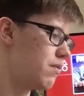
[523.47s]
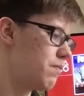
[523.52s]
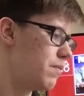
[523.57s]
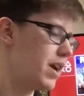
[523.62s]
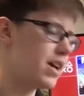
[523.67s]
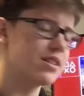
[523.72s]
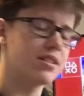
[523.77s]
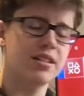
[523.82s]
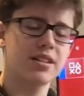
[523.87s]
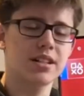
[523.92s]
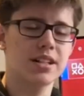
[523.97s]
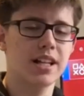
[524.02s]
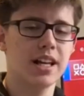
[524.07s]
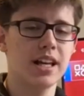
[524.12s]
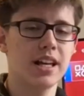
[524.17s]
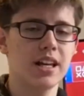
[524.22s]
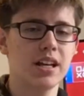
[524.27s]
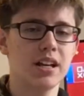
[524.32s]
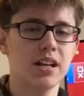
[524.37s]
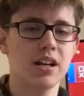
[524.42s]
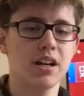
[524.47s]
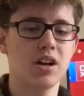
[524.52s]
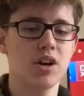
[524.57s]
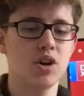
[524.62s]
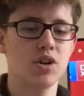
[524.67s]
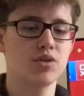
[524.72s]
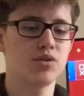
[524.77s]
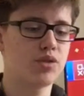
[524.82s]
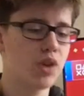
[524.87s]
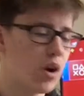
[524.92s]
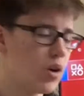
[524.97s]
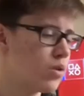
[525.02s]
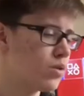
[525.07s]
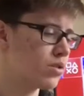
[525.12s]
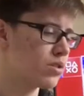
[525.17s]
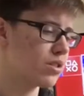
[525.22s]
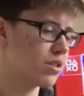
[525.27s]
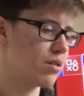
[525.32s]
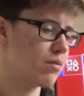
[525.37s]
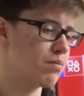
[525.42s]
basically,
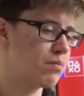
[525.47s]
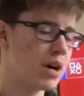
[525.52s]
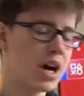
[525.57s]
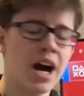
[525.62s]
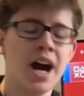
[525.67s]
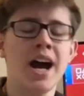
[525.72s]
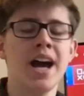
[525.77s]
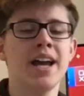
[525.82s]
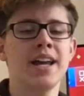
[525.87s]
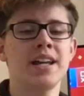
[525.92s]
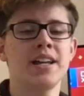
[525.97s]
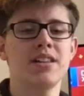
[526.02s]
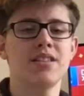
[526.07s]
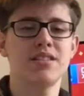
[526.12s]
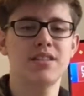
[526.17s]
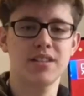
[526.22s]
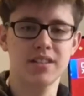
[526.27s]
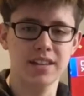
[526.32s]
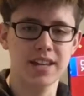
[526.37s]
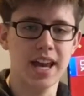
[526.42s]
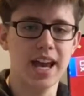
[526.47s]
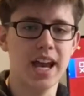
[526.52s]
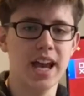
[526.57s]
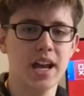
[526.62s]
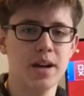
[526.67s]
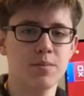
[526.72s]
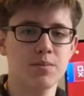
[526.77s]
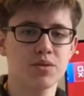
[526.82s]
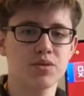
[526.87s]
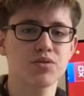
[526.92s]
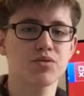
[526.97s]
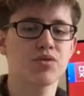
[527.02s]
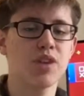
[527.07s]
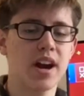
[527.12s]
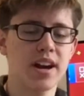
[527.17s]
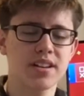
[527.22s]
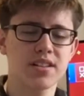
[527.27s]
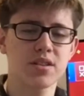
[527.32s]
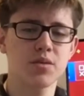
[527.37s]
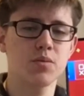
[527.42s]
don't buy the games
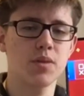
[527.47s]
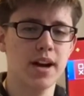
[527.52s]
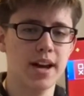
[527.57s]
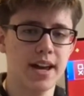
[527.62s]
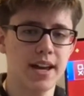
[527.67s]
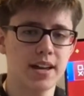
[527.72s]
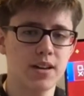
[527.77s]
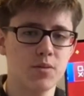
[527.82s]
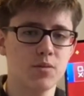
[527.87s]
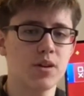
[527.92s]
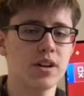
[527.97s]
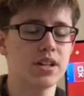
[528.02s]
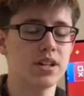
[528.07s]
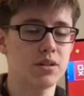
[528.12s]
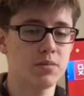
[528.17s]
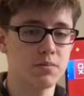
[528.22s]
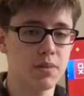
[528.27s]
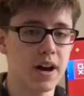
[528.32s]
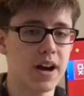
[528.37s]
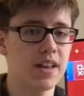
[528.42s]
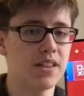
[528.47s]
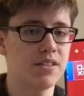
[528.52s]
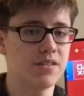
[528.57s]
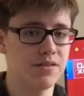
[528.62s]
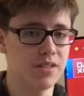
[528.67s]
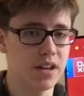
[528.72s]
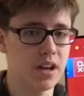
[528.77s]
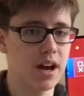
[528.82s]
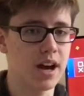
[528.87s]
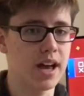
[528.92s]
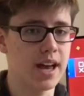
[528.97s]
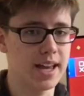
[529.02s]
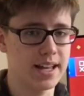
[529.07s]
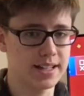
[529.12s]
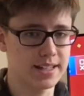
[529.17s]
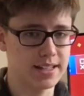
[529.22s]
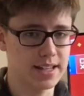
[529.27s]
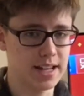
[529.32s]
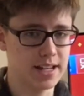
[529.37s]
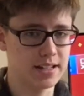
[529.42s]
right away when you buy the VR
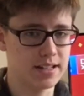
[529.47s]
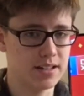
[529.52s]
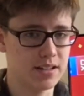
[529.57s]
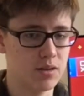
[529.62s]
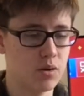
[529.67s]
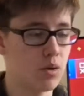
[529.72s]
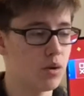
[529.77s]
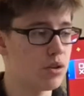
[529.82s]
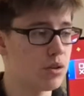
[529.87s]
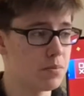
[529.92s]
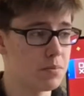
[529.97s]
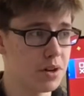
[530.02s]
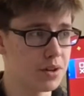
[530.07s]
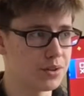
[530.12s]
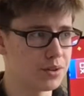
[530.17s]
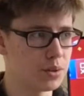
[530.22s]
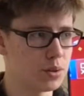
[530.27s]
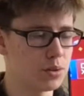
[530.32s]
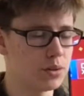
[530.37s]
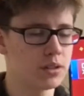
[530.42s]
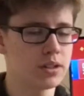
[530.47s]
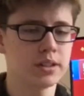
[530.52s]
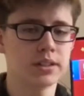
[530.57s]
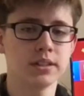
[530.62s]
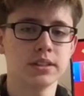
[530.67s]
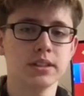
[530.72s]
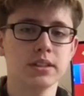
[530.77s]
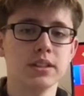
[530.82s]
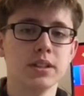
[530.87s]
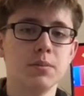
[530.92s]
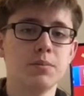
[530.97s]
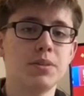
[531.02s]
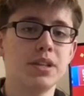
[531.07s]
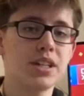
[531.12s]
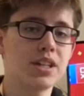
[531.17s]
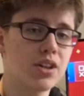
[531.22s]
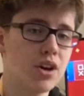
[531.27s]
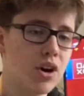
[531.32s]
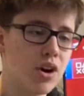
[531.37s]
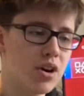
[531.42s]
headset or the bundle,
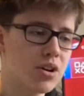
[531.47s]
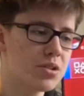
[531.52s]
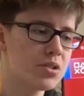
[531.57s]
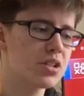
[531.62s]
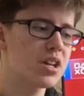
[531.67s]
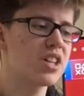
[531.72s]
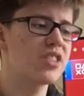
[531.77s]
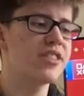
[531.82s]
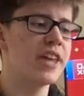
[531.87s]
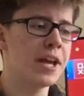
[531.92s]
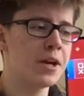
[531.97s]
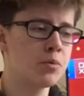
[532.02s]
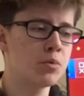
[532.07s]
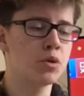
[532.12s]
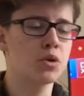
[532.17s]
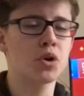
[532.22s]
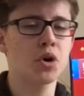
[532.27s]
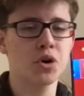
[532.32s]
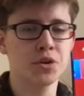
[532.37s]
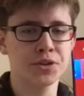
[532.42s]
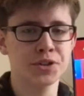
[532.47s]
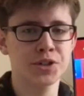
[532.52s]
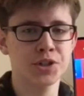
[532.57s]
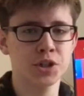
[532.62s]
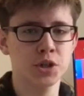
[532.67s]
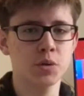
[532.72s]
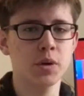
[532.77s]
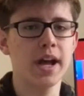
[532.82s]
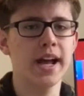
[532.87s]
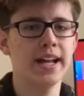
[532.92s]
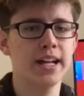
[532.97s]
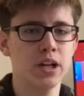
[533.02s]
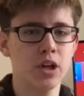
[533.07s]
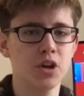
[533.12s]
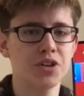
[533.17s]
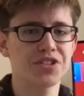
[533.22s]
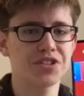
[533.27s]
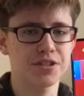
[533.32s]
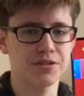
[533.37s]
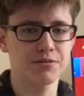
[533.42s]
because they will cost you a
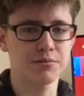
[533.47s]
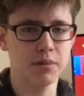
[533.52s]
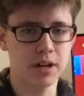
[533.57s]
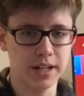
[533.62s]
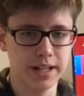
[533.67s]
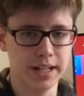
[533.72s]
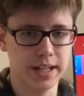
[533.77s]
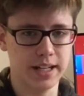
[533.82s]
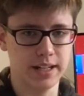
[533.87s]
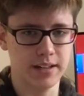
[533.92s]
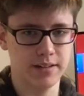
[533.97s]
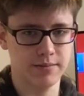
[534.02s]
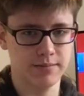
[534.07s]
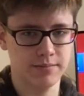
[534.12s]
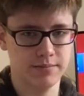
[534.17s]
lot of money.